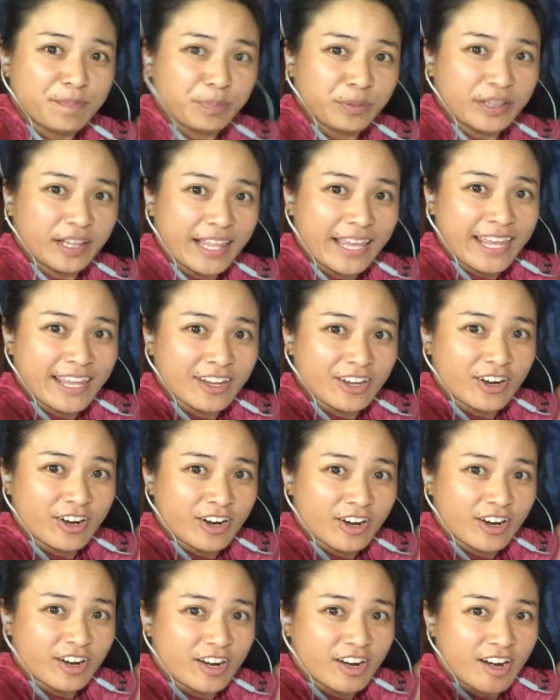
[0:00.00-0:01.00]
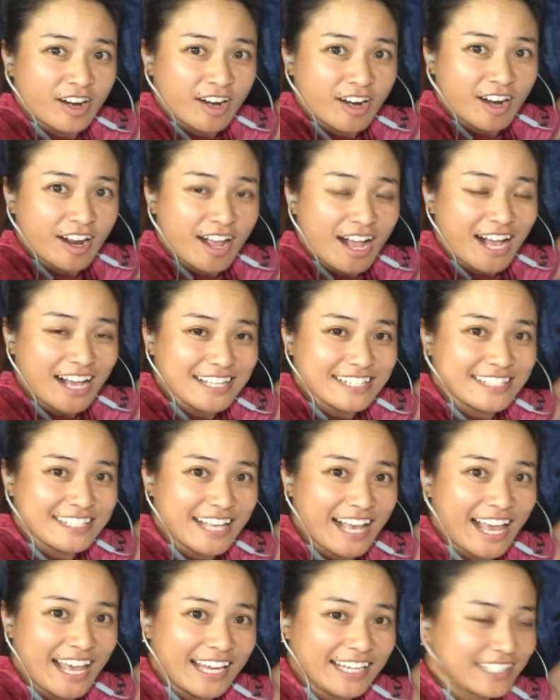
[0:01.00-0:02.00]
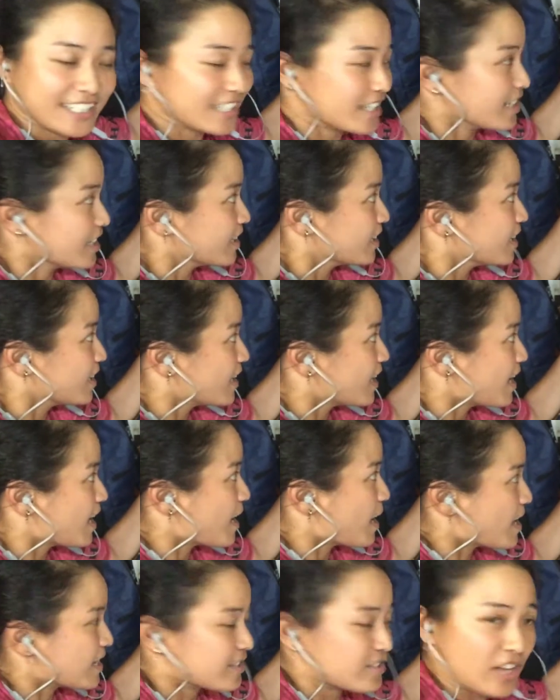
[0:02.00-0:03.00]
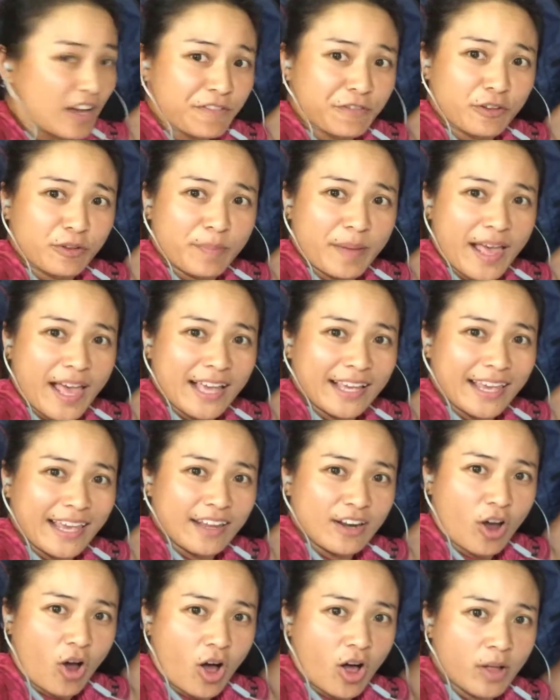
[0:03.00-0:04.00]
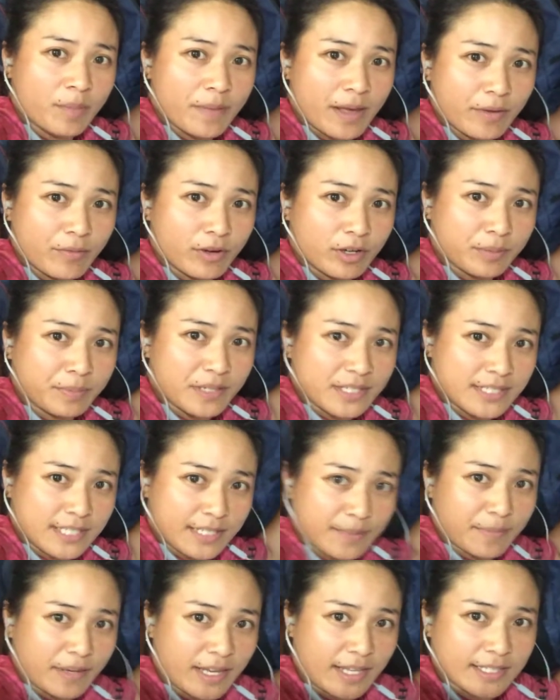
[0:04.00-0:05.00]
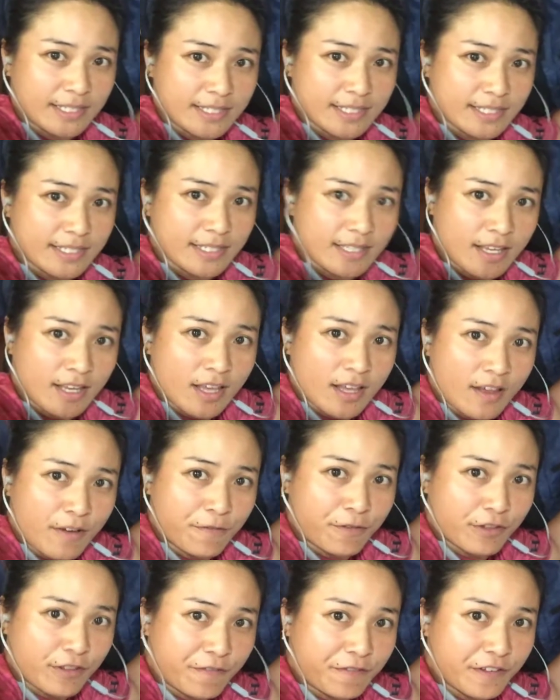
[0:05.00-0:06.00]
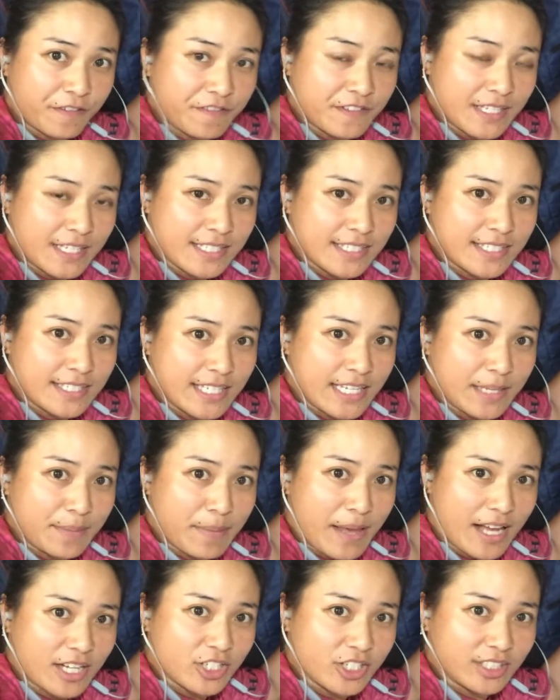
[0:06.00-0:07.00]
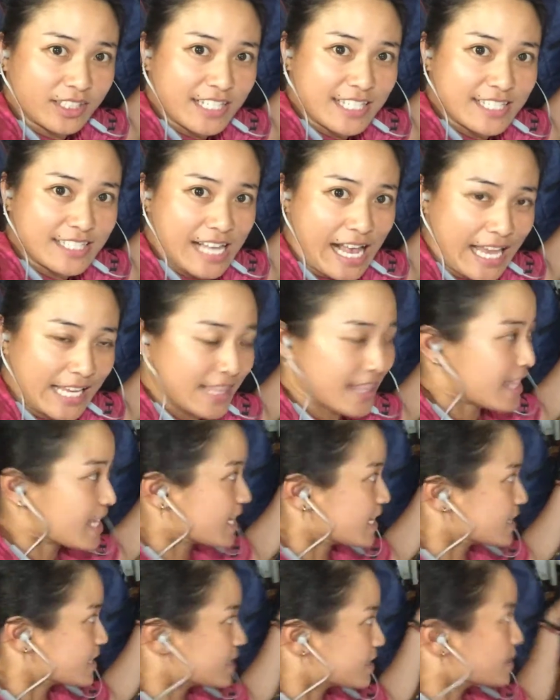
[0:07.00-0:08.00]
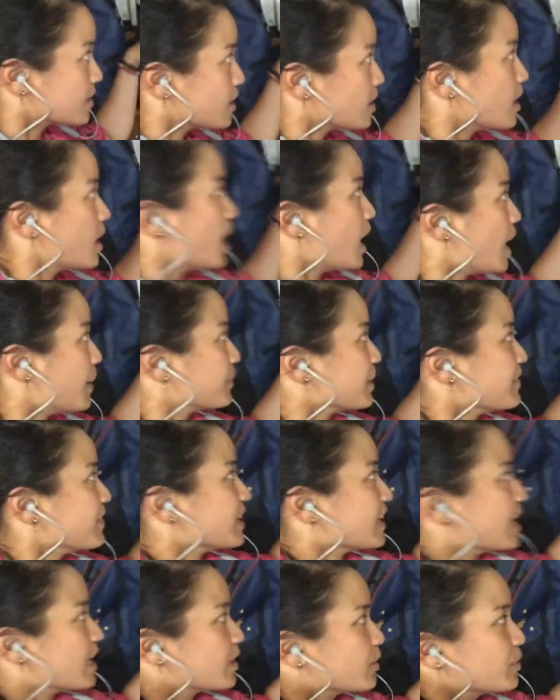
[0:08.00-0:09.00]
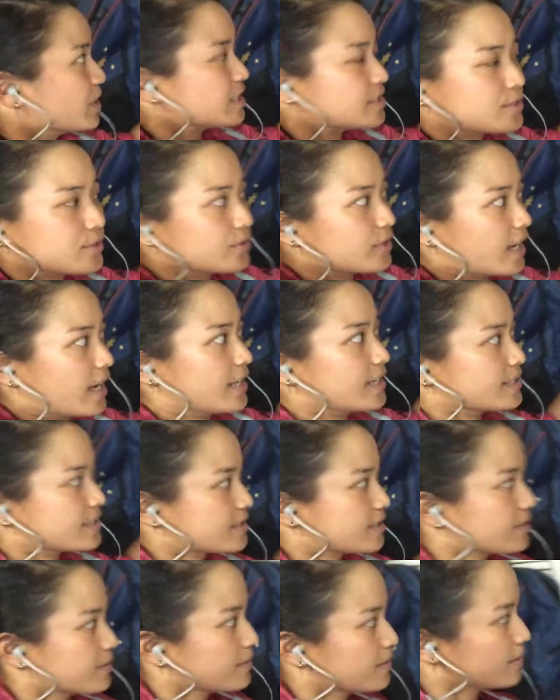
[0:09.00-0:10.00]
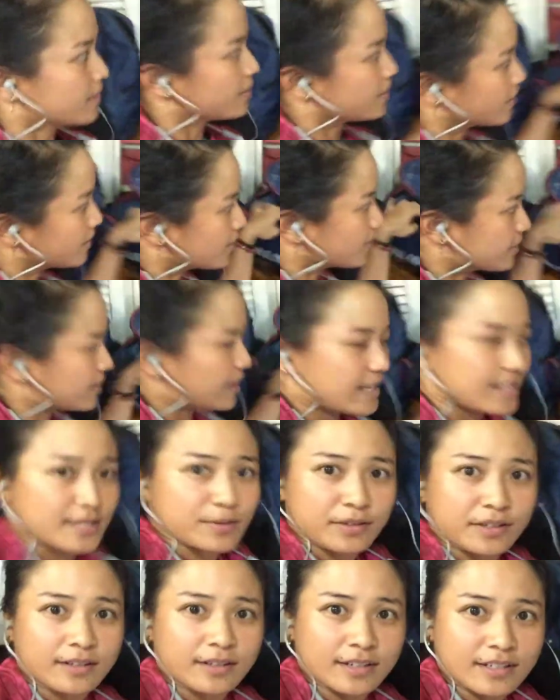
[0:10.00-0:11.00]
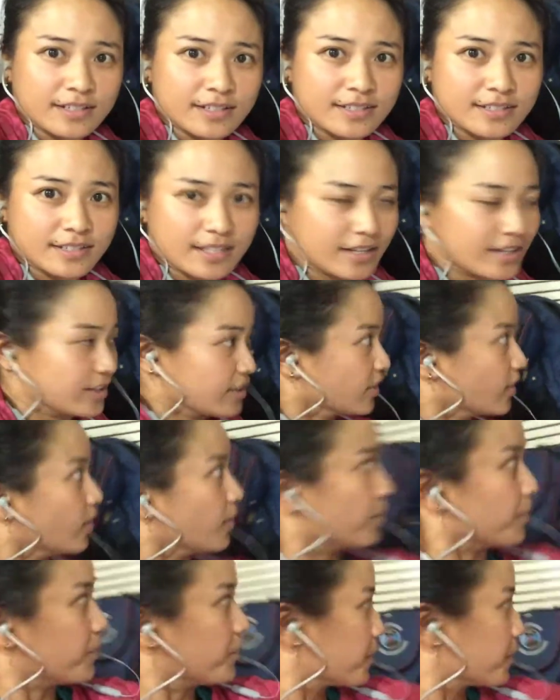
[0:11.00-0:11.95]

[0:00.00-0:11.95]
player assigned duffel bag, and all my rugby teammates for the 15s team actually signed this. I'm giving that away too, guys. That's what it is. There you go.